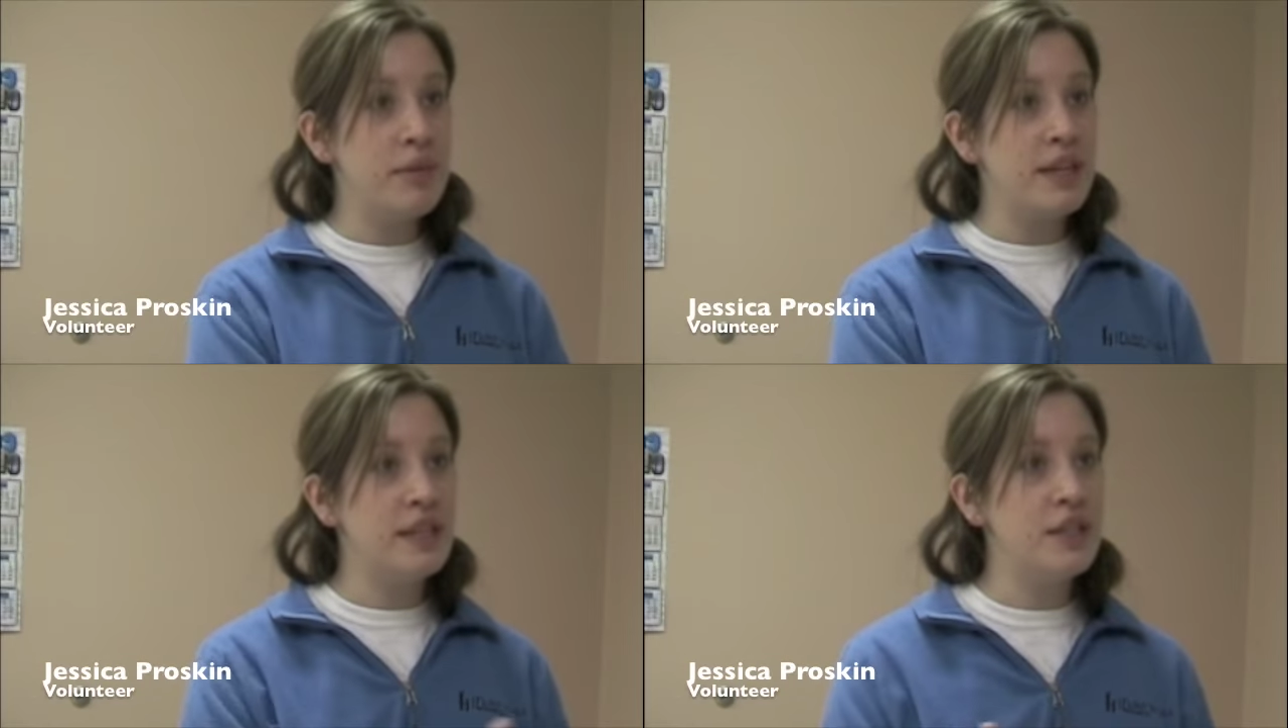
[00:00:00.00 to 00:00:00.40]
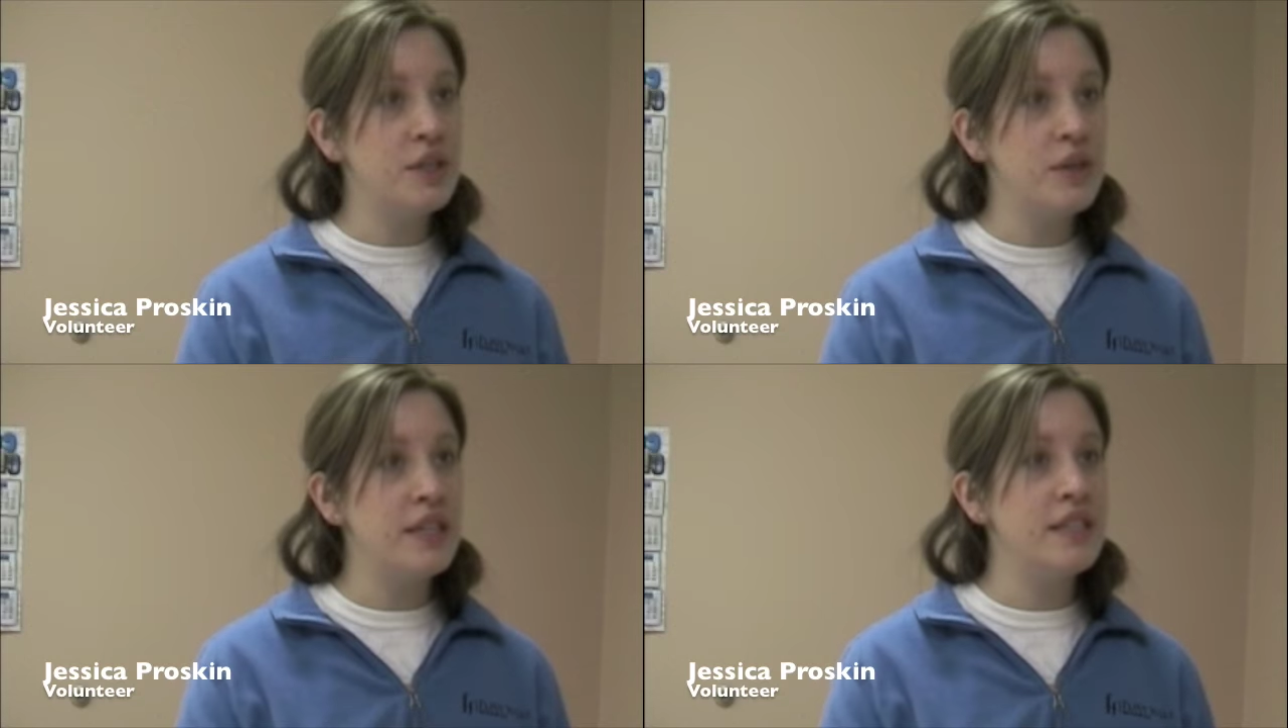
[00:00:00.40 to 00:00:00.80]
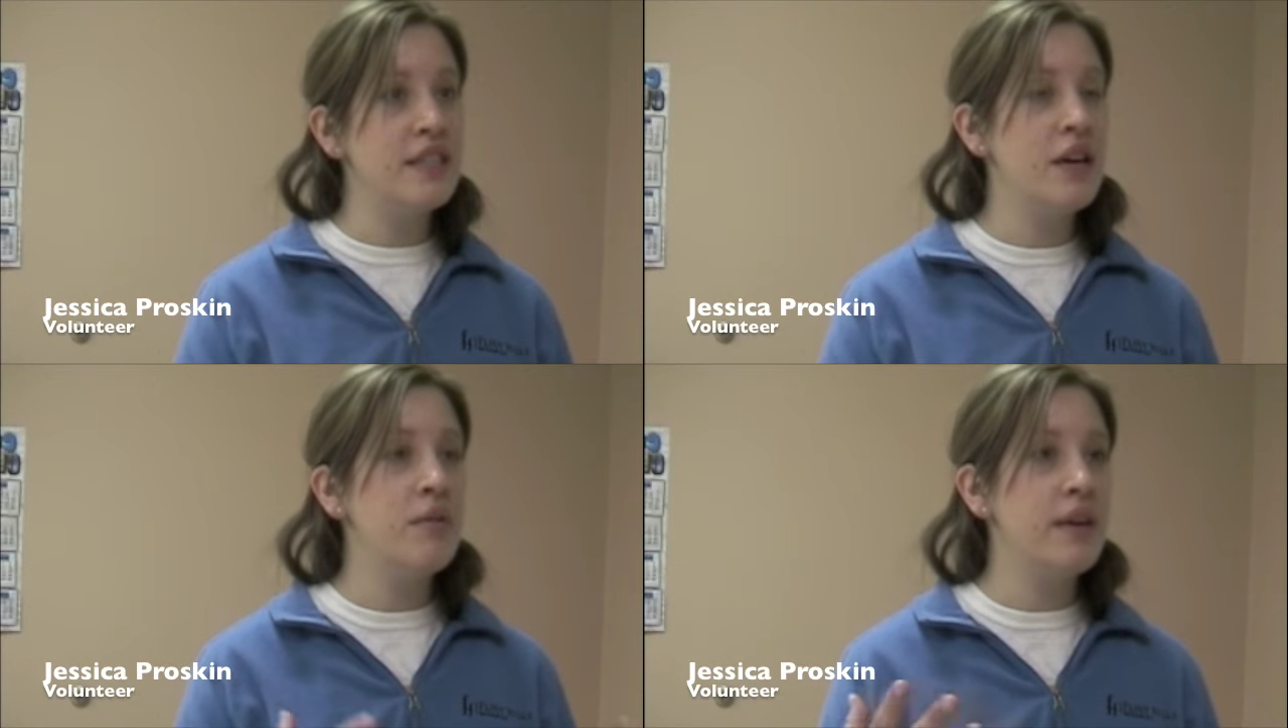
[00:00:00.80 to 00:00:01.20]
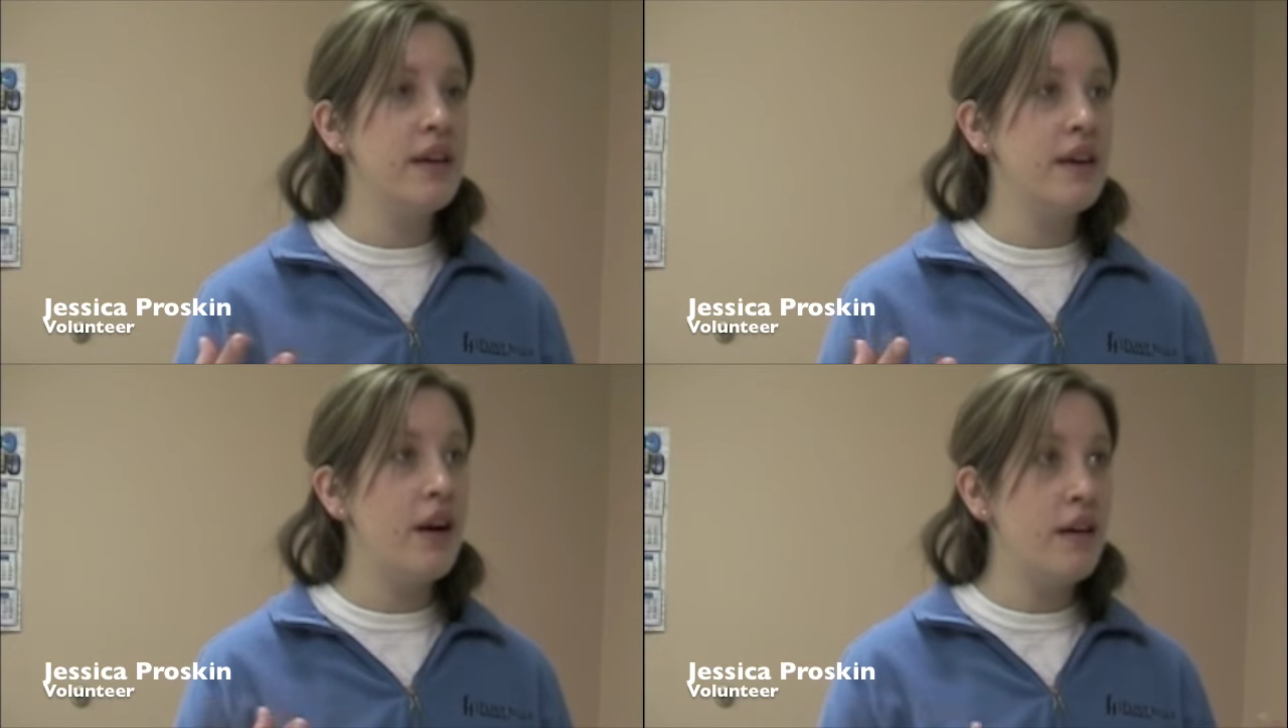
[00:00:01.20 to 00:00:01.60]
and planted the trees and now
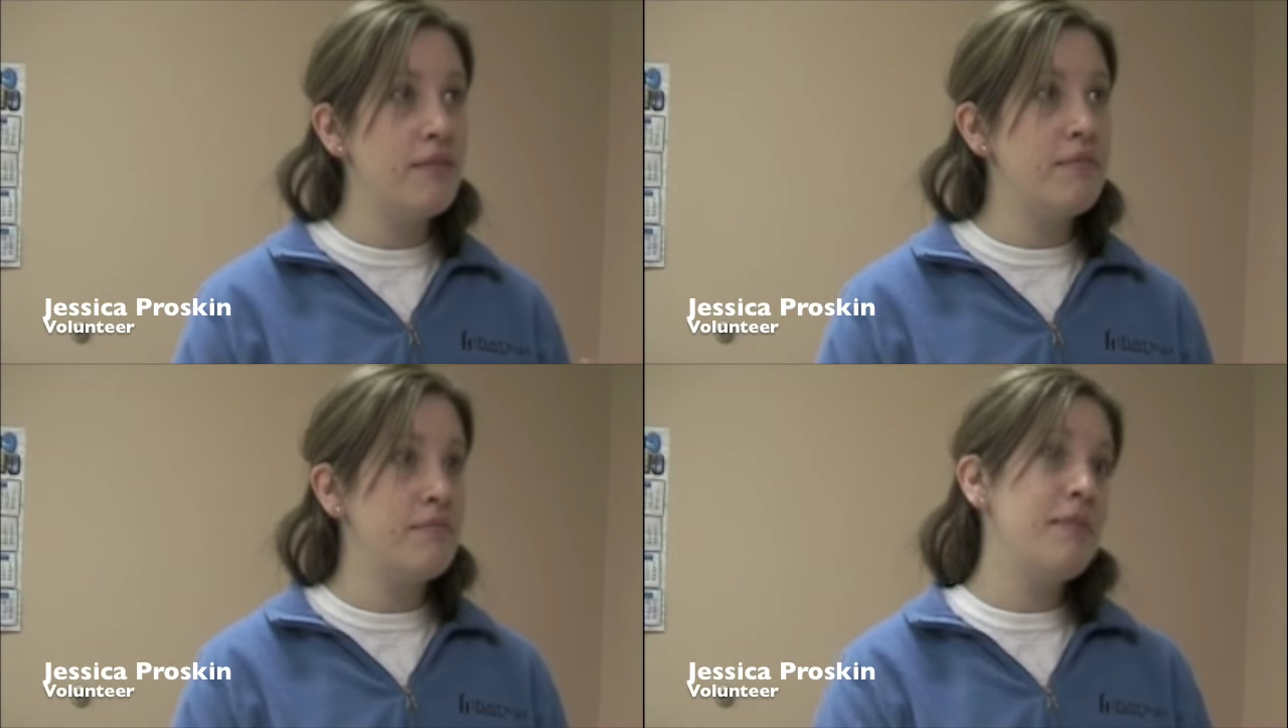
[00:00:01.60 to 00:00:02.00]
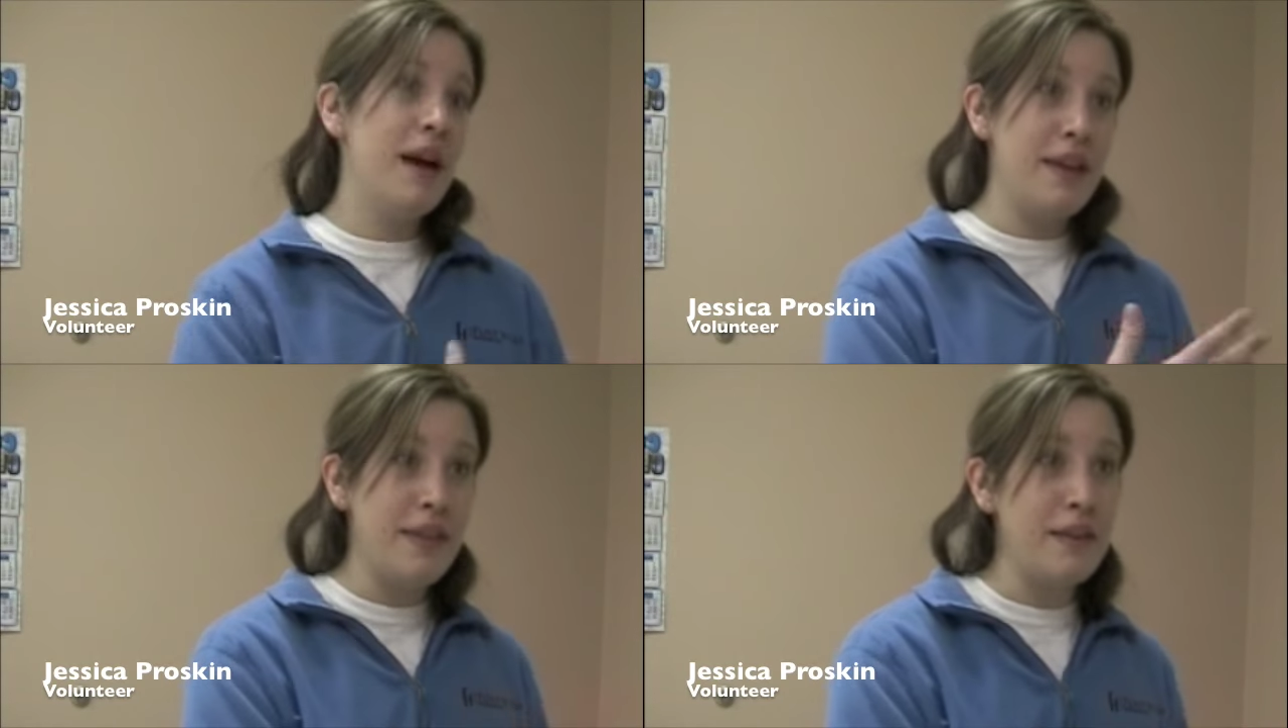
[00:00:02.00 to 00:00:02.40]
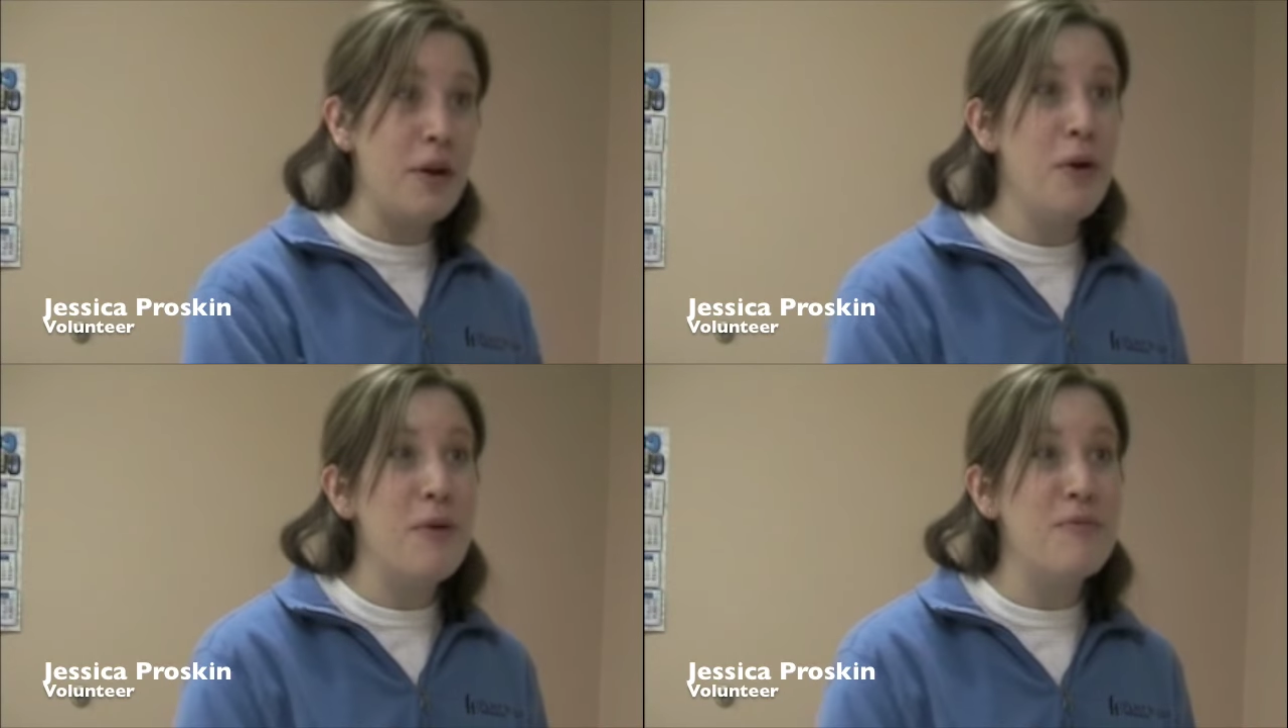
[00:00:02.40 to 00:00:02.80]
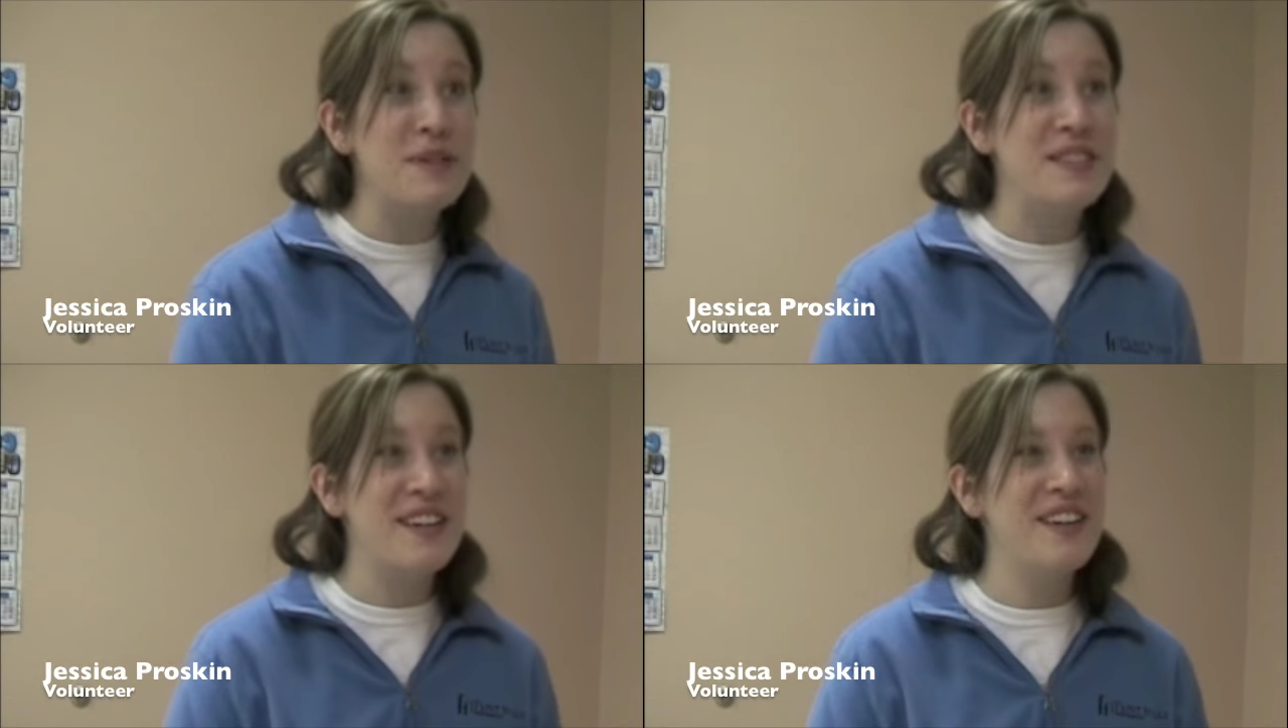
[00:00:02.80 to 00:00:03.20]
we, I think the hope
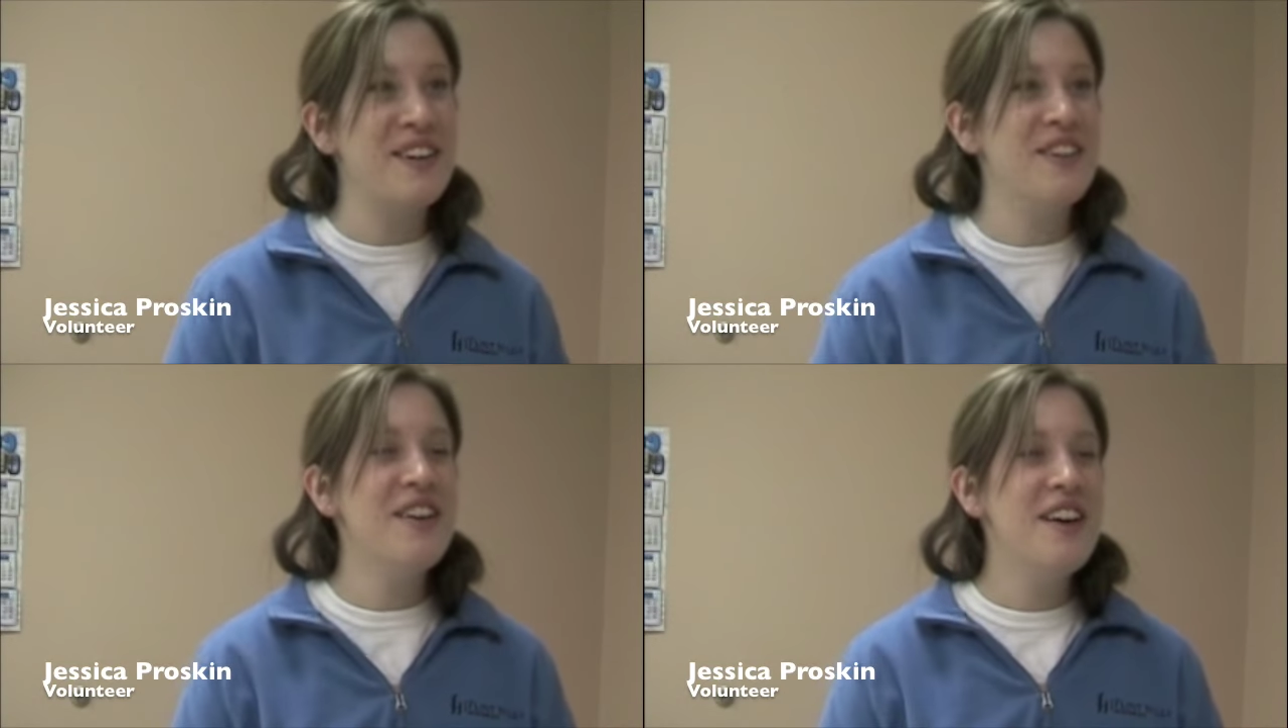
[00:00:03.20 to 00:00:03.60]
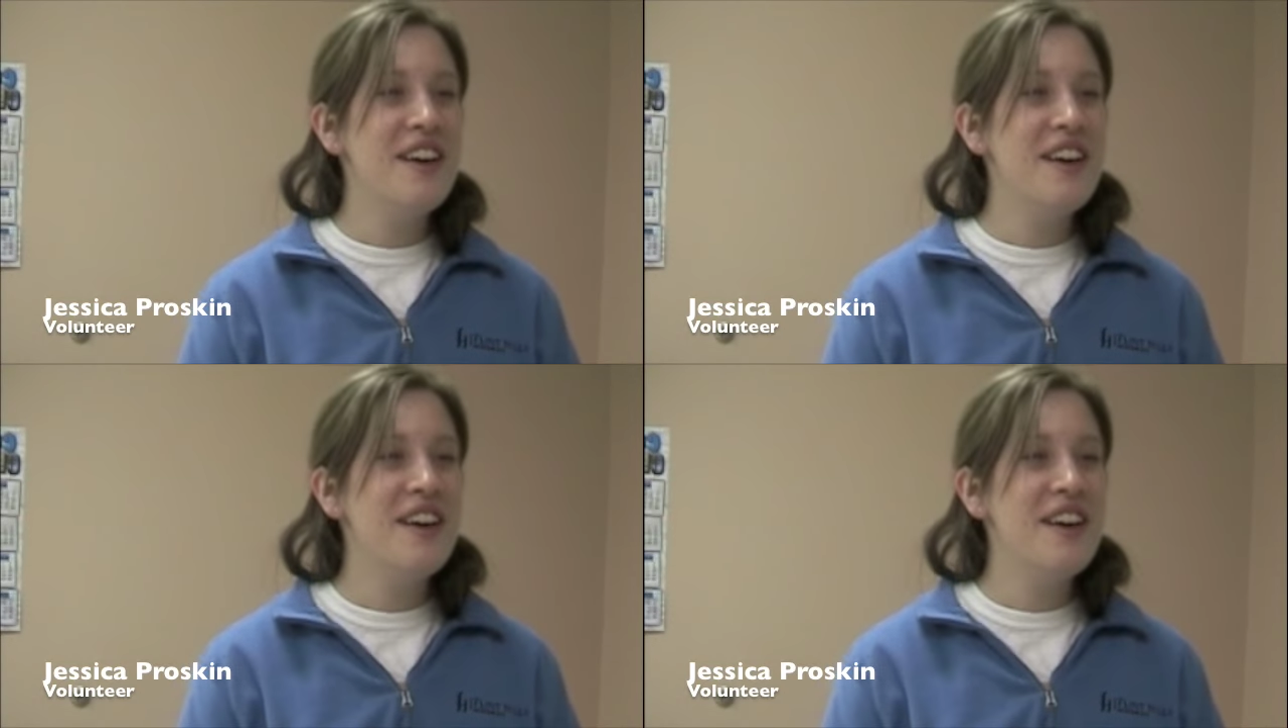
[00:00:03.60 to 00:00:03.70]
is that, you know,